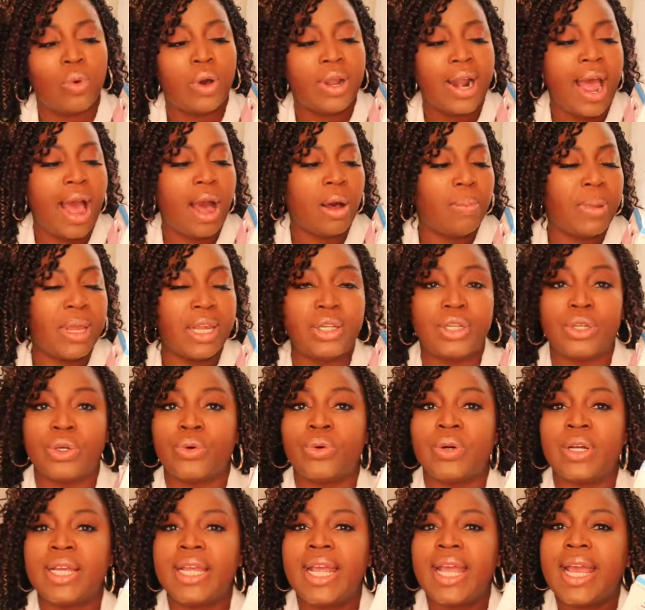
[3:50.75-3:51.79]
what I'll be
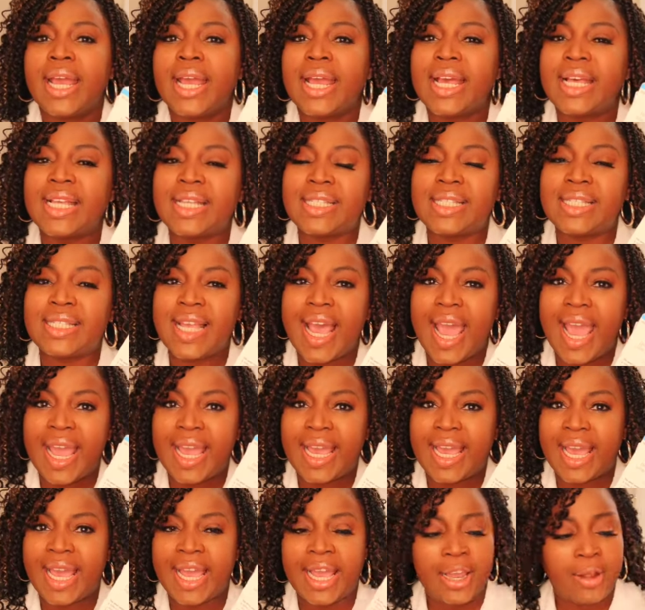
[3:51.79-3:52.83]
doing is
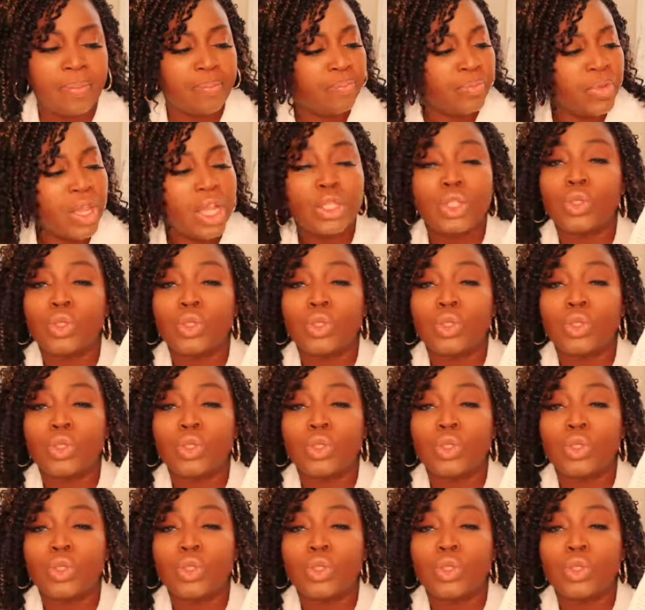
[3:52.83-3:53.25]
taking